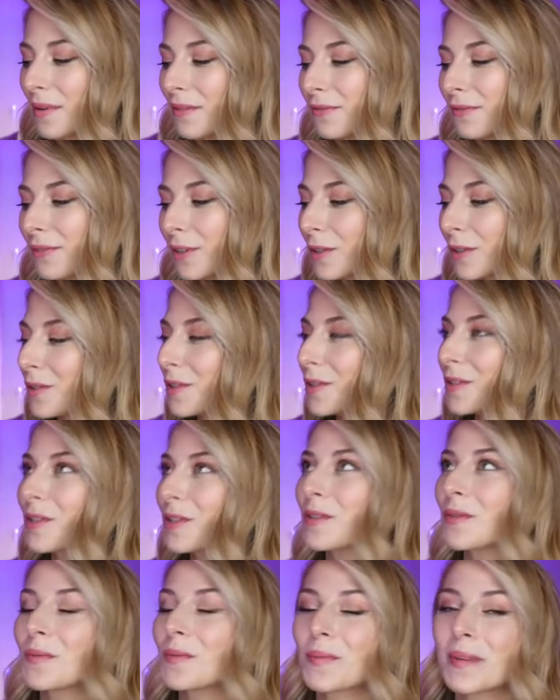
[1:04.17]

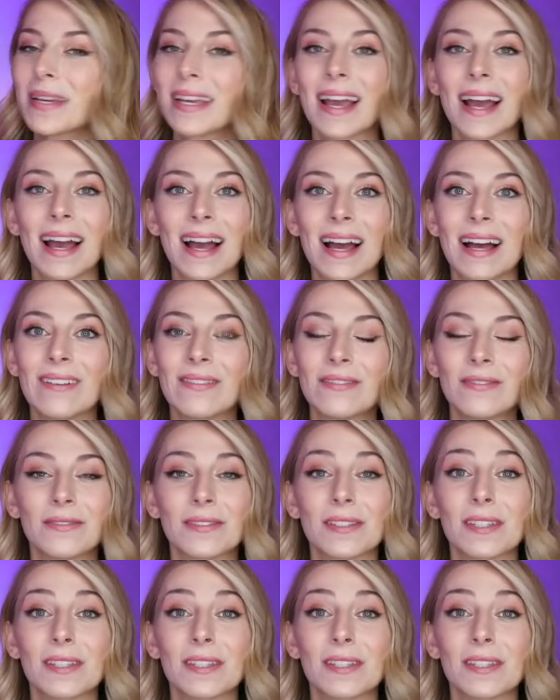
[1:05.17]
first, we have